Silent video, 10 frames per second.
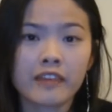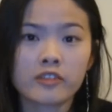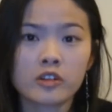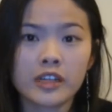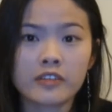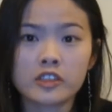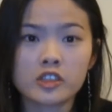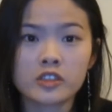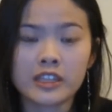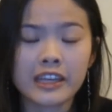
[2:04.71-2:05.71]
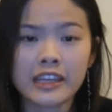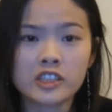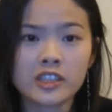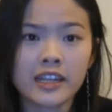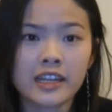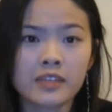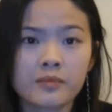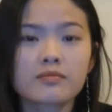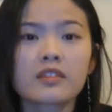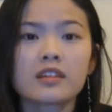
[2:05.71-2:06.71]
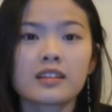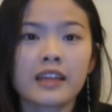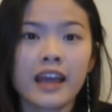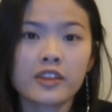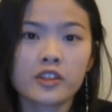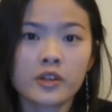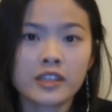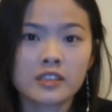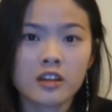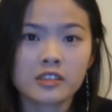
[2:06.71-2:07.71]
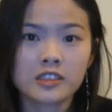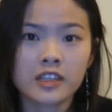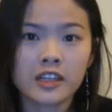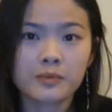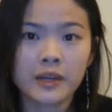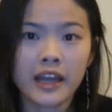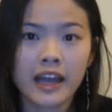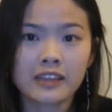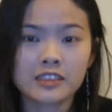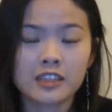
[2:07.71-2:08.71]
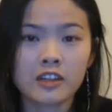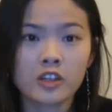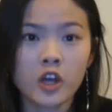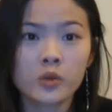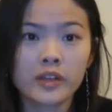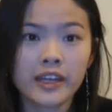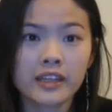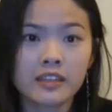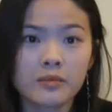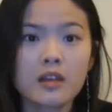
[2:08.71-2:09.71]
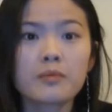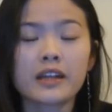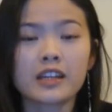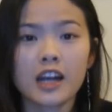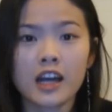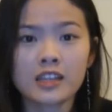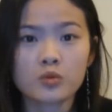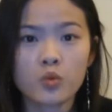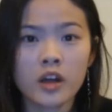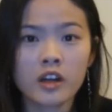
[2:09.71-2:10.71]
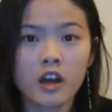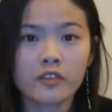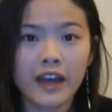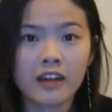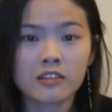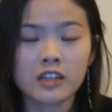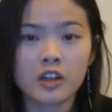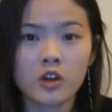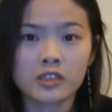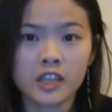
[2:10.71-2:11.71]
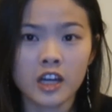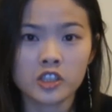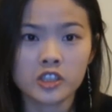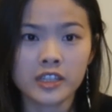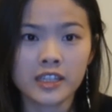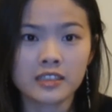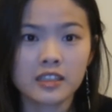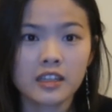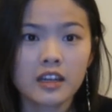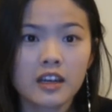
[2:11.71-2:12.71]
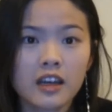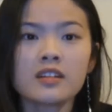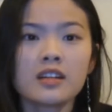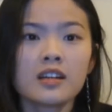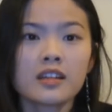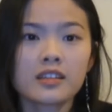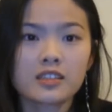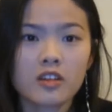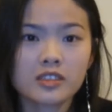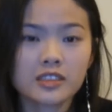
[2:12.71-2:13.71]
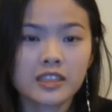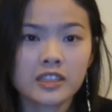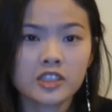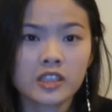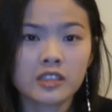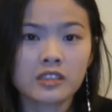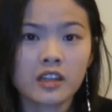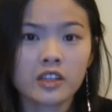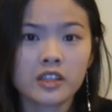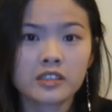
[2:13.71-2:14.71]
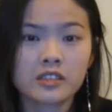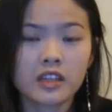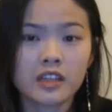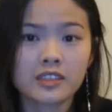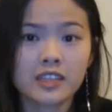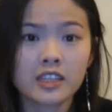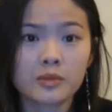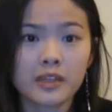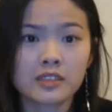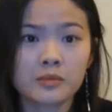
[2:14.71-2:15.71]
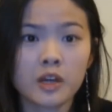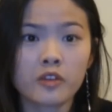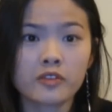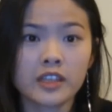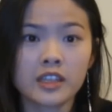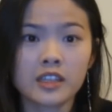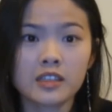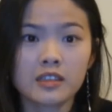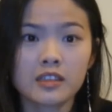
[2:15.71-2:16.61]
level, even just occasionally, the ethanol is oxidized by acetyl only by the class 1 of alcohol dehydrogenase. This oxidation occurs in the cytoplasm of the